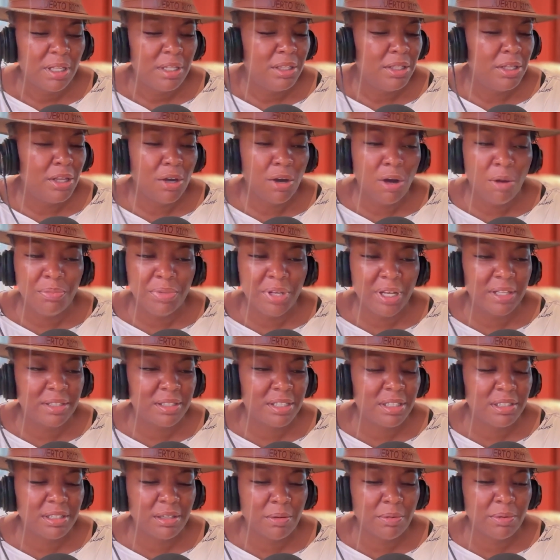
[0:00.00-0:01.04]
I'm thinking
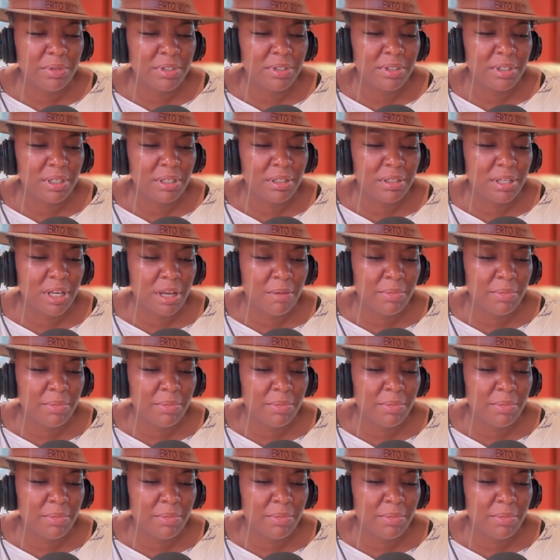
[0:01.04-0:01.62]
C.